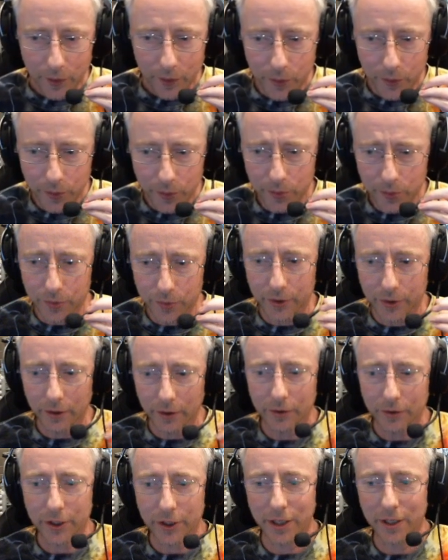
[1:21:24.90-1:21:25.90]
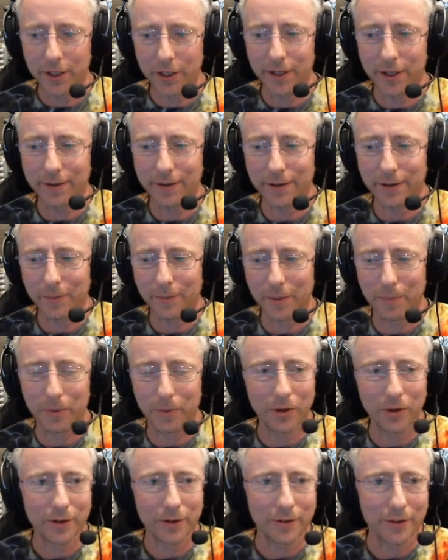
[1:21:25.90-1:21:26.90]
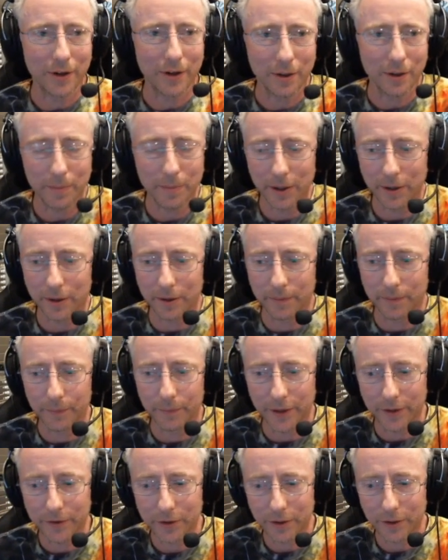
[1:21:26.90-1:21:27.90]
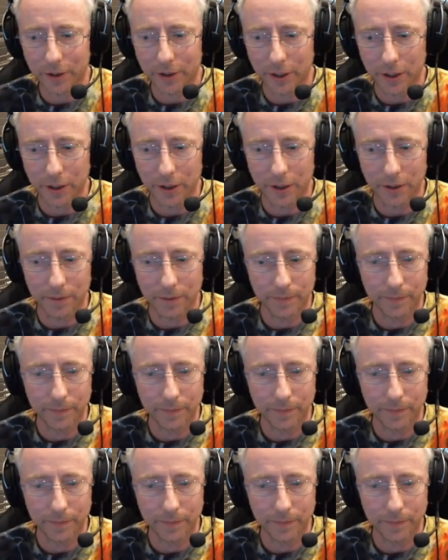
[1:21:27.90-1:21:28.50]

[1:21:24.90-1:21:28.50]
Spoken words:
Ooh, Subtle Chain takes out my Burn the Stockpile. That's a good hit.